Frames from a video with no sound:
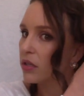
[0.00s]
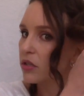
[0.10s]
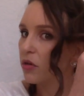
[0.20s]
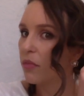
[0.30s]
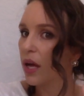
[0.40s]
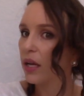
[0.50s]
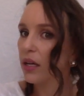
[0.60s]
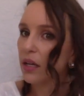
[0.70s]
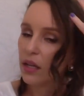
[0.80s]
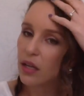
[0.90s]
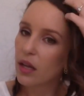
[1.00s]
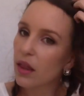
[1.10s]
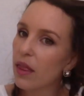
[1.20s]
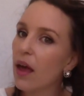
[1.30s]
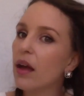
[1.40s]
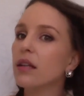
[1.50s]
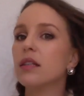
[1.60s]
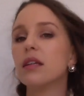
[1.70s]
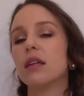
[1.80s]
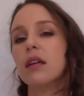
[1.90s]
Don't mind
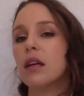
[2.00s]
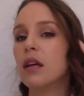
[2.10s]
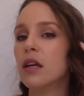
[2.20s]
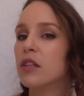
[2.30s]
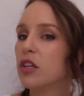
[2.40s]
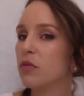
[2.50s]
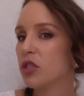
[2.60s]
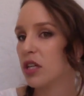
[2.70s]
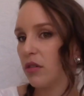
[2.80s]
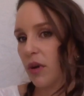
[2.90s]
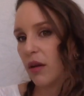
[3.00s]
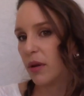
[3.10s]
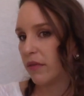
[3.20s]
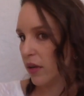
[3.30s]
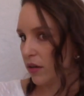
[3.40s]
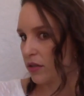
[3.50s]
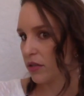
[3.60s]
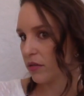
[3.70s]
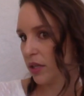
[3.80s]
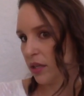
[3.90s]
that. So I'm just going to rake my fingers
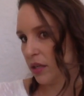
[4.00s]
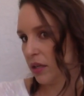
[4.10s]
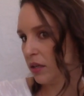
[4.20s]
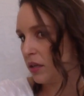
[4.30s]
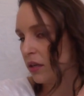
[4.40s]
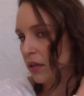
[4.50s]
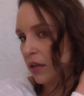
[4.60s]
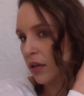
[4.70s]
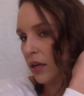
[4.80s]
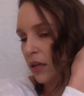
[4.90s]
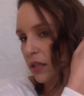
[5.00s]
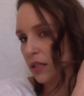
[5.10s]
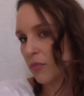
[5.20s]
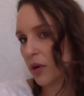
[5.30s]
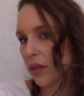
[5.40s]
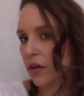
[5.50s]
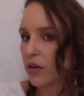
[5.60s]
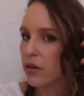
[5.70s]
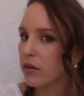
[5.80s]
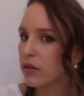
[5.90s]
through it, separate the
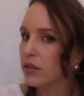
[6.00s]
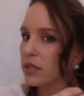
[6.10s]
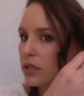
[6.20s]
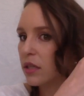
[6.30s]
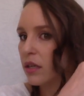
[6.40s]
curls,